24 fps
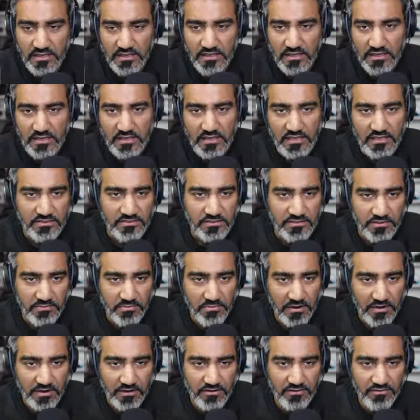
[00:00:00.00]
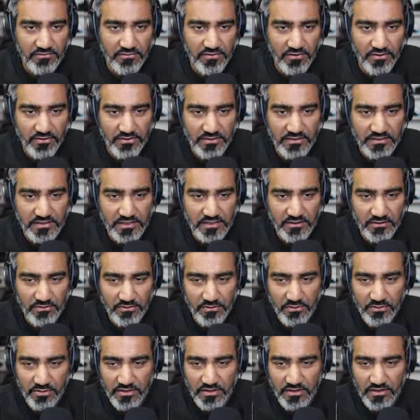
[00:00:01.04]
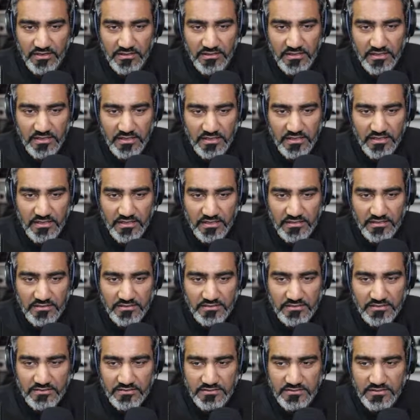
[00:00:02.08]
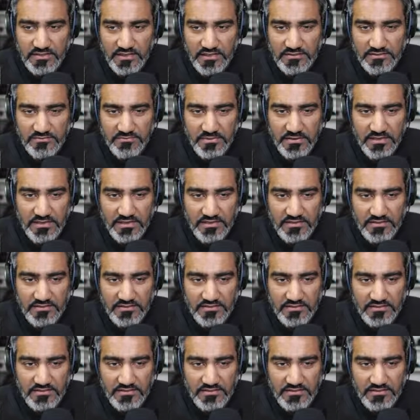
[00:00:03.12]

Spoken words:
and to the microphone and getting recorded to this piece,